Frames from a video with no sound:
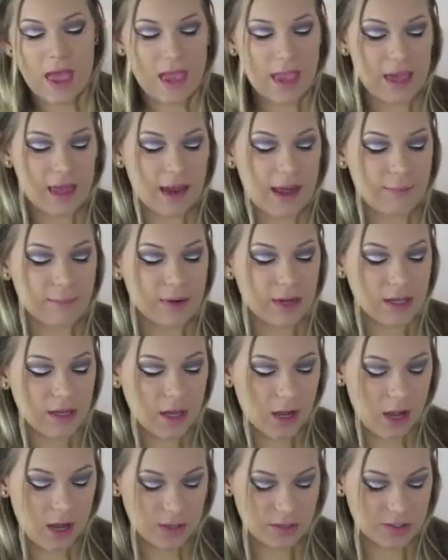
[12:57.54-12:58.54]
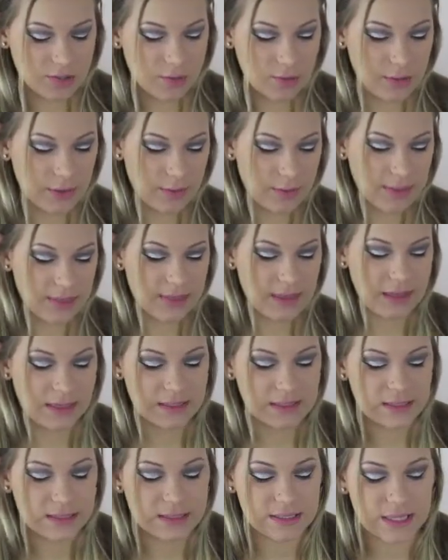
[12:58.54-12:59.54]
and I'm going to contour
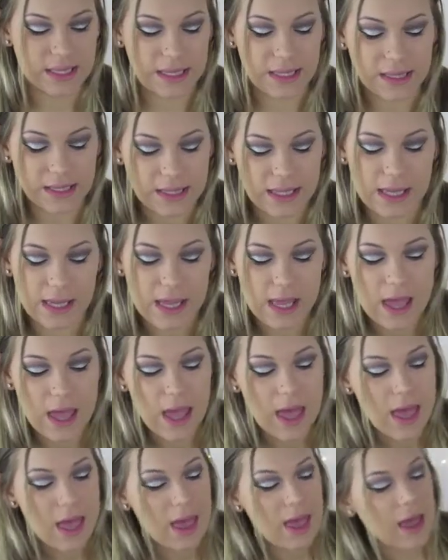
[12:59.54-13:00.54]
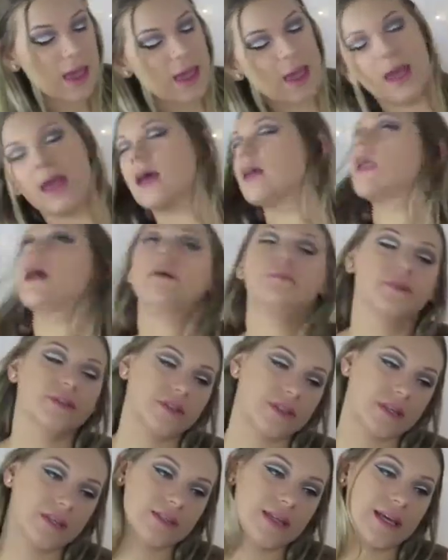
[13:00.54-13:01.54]
this slightly. And I'm
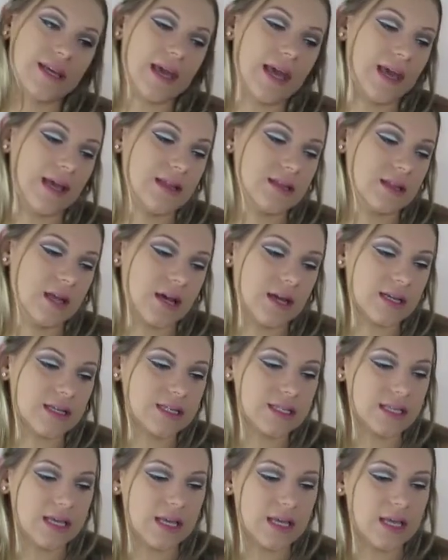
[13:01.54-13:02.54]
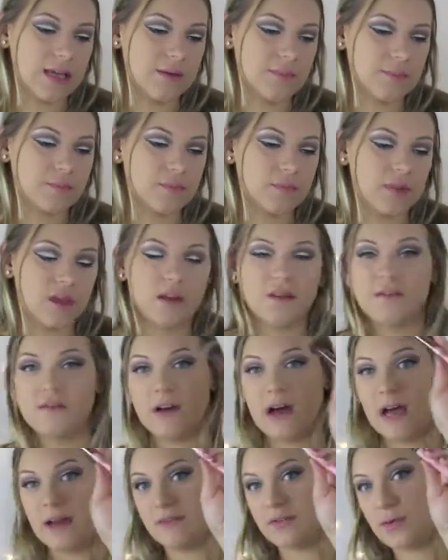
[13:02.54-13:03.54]
just going to take a Luxie
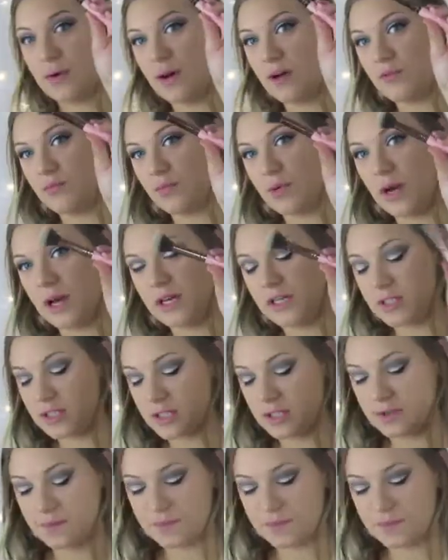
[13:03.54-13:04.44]
512 brush